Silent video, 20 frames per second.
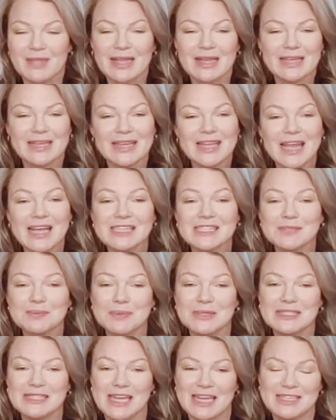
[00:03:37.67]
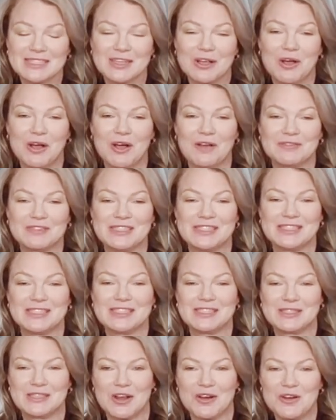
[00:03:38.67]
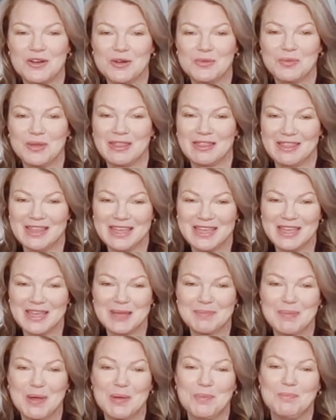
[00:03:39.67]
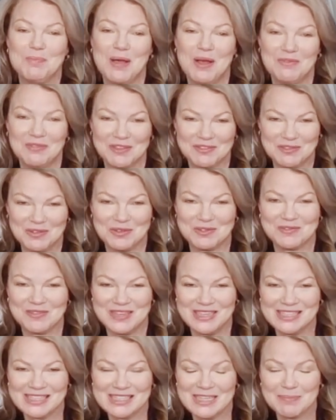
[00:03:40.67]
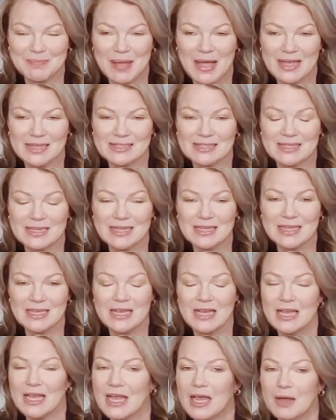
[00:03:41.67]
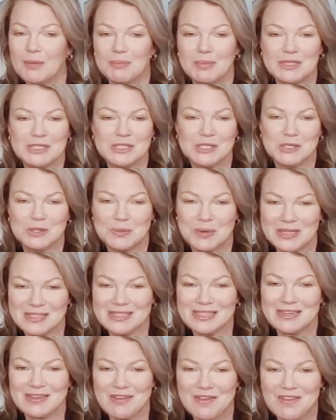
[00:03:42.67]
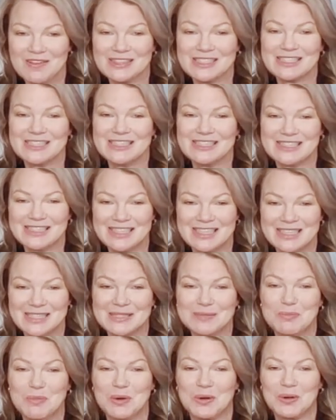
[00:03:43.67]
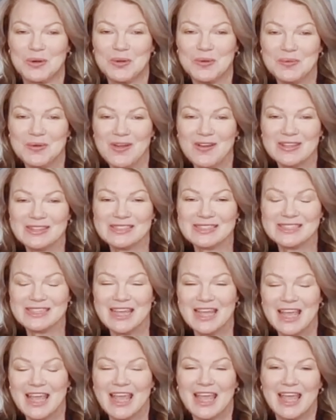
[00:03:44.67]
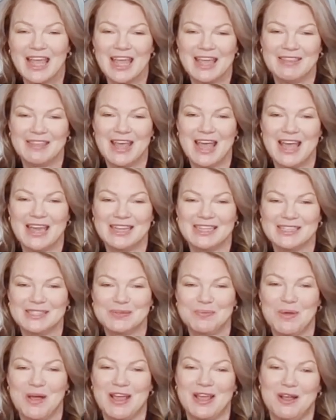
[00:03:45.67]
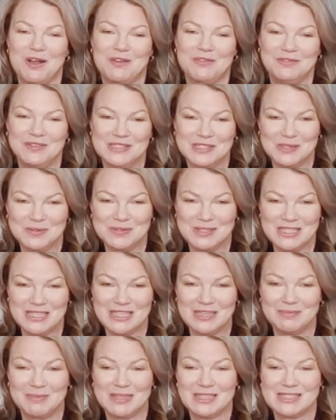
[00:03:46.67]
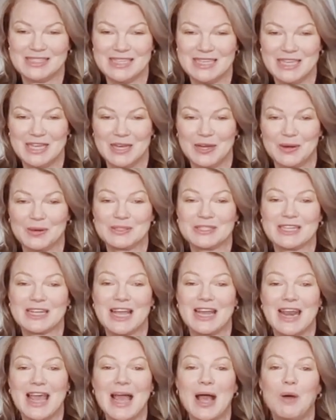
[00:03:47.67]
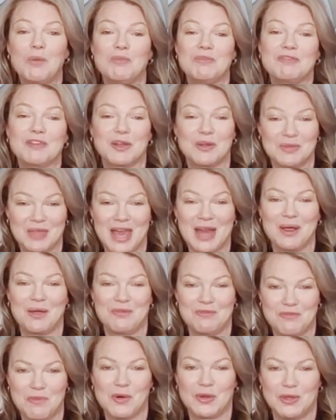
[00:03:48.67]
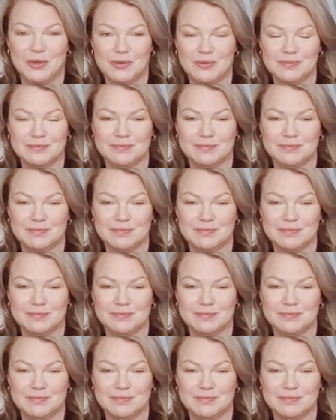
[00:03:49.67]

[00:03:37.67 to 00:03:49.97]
yes, we tend to often start with thinking about pelvic floor fitness capacity, but stress incontinence is more nuanced, and that is why our physio team is here to kind of help figure that out for you.